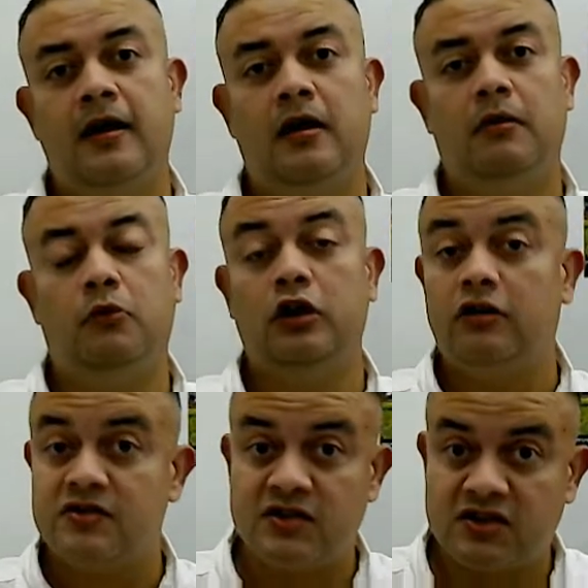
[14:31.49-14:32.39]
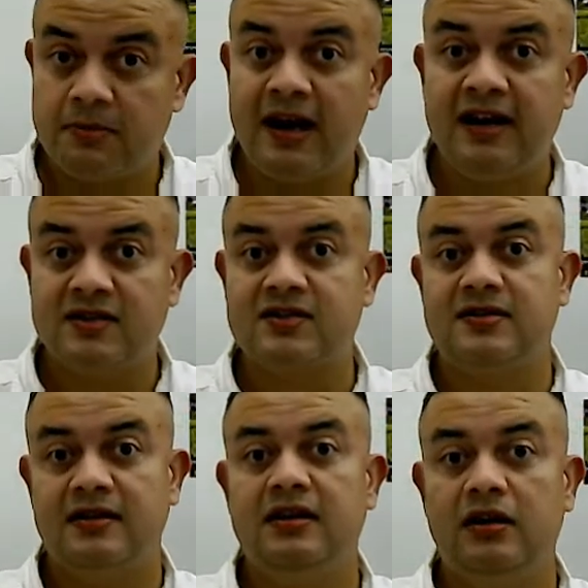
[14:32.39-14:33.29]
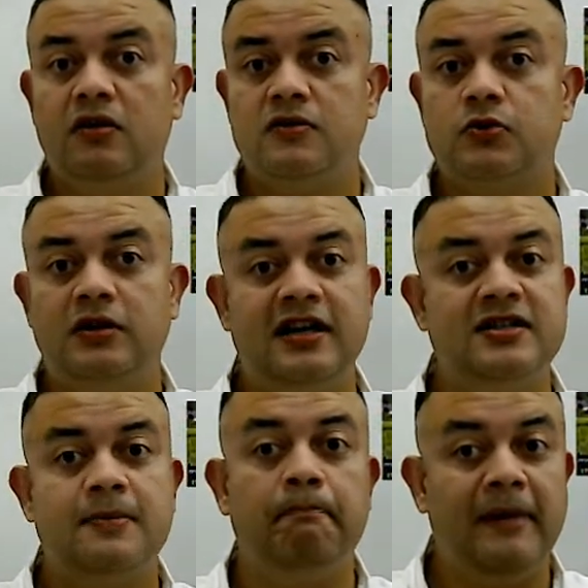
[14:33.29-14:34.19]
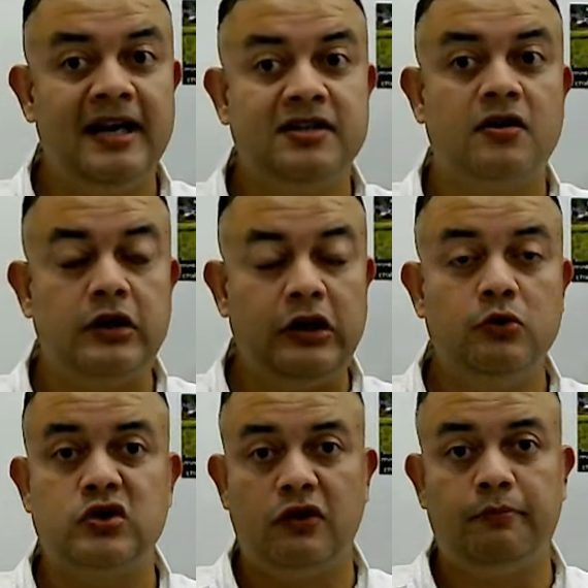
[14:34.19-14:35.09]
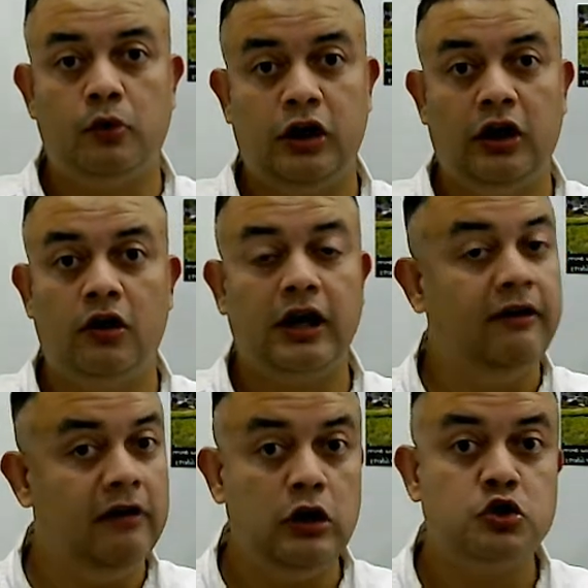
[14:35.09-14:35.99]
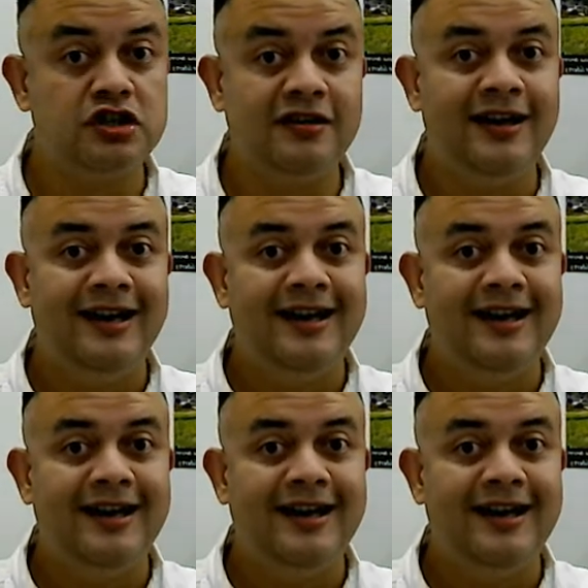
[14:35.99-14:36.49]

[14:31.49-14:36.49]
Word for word: uh, molecular systematics you know so there is a major use of molecular evolution